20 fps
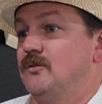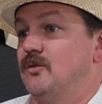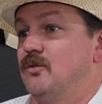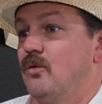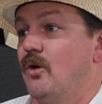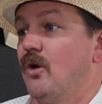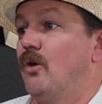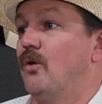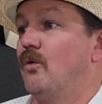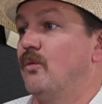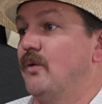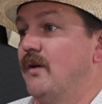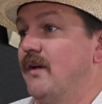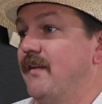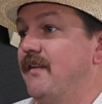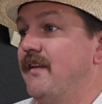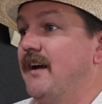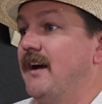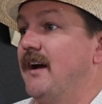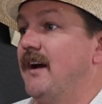grown
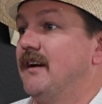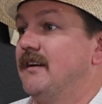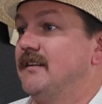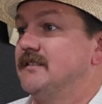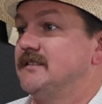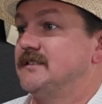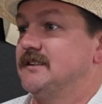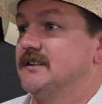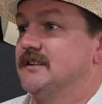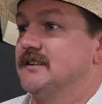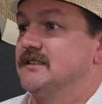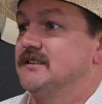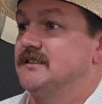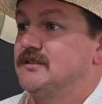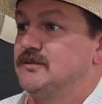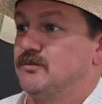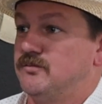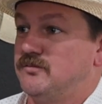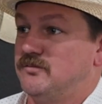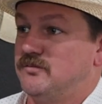with that
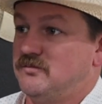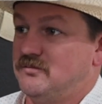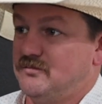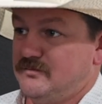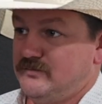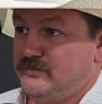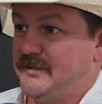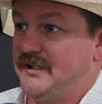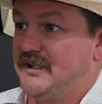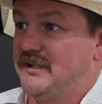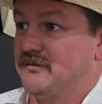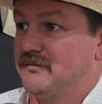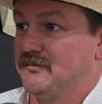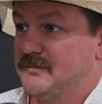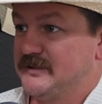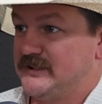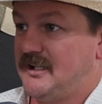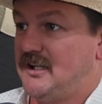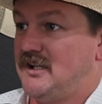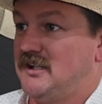since being
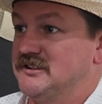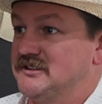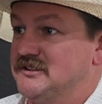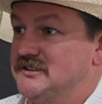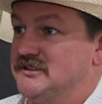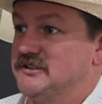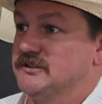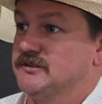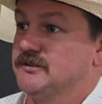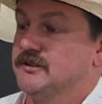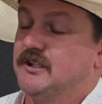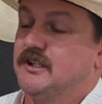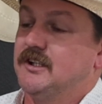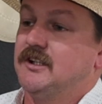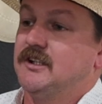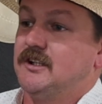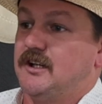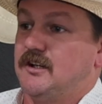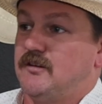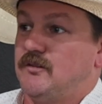beside you,
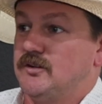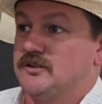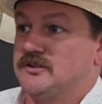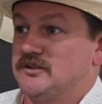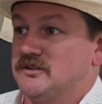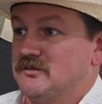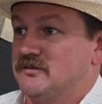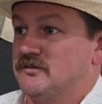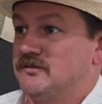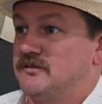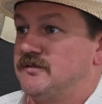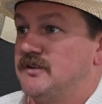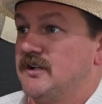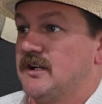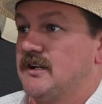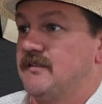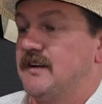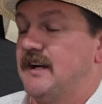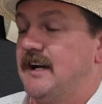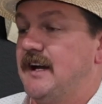and I've also feel
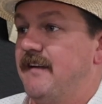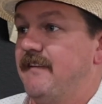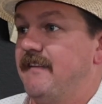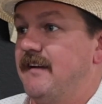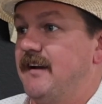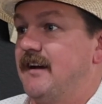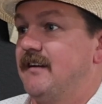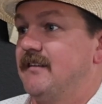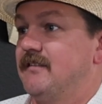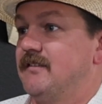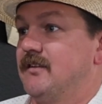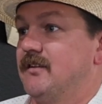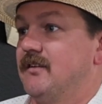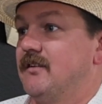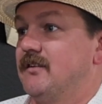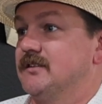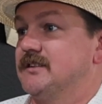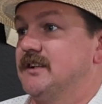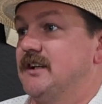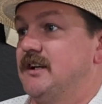like I've had that for a
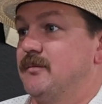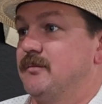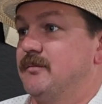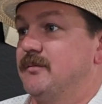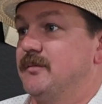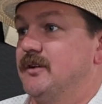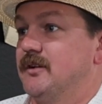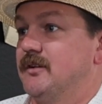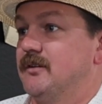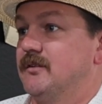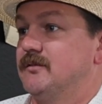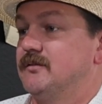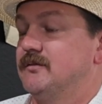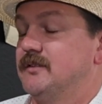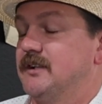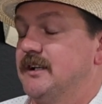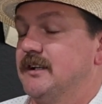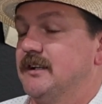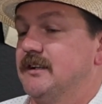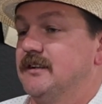long time,
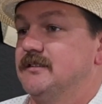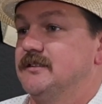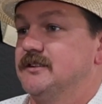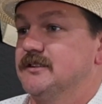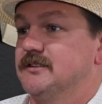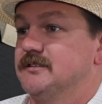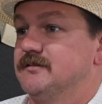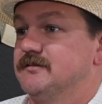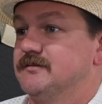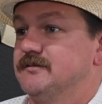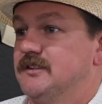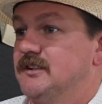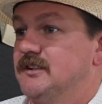and just